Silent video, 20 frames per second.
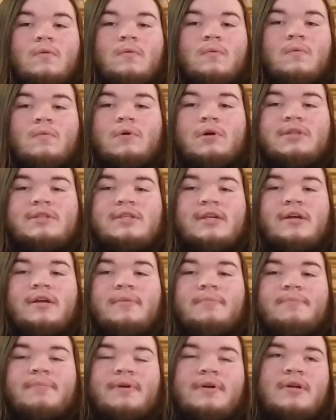What's
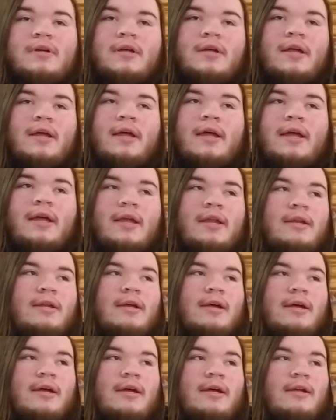up? And
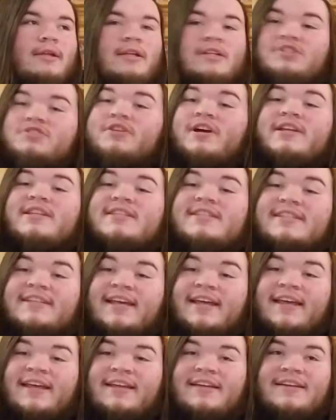let's try this
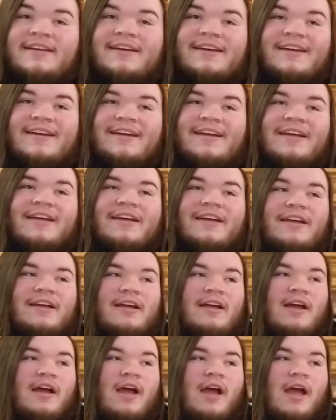again.
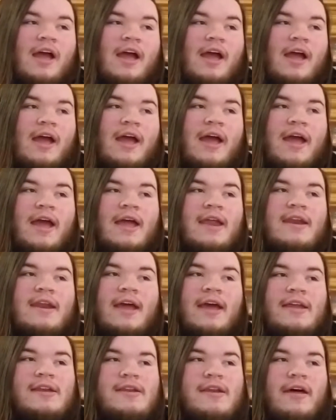
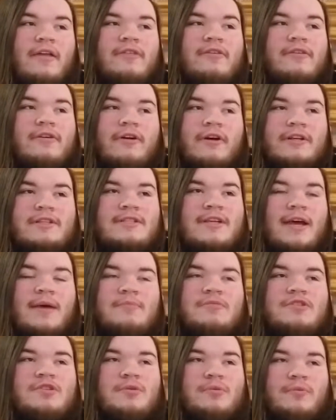And another
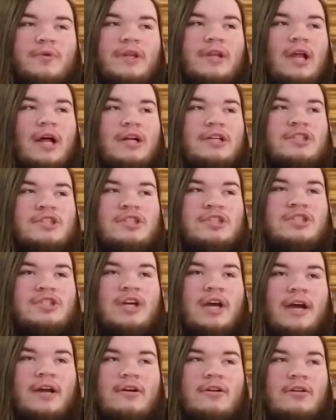attempt to relaunch this
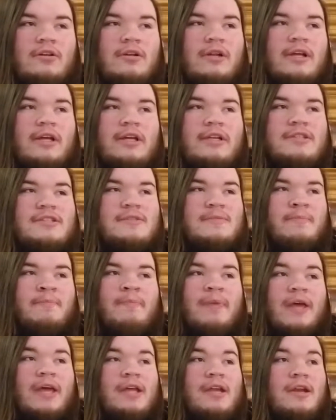channel. It's
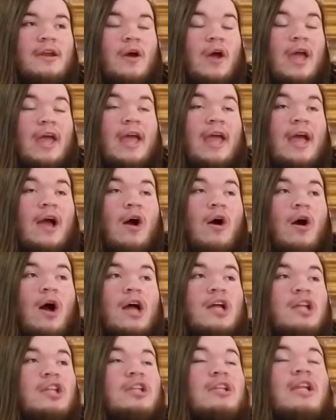been
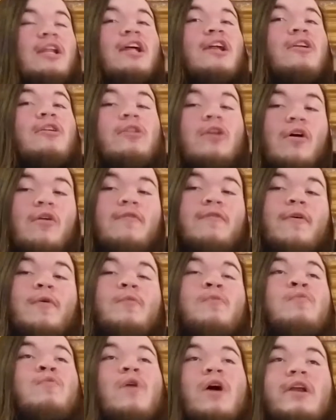a little over
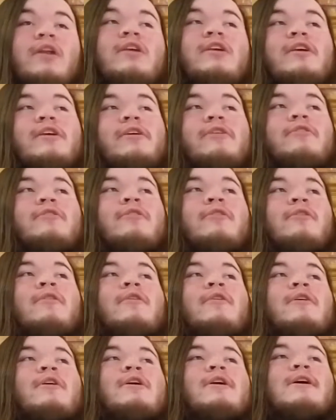1
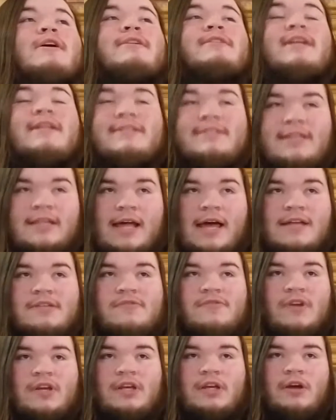year since the
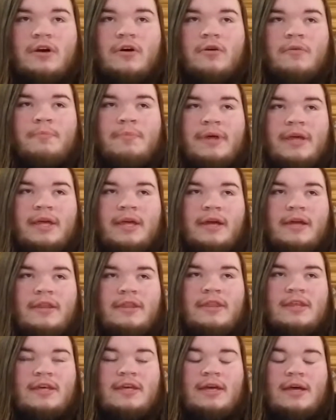last video,
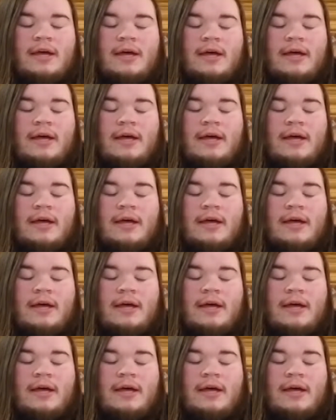being the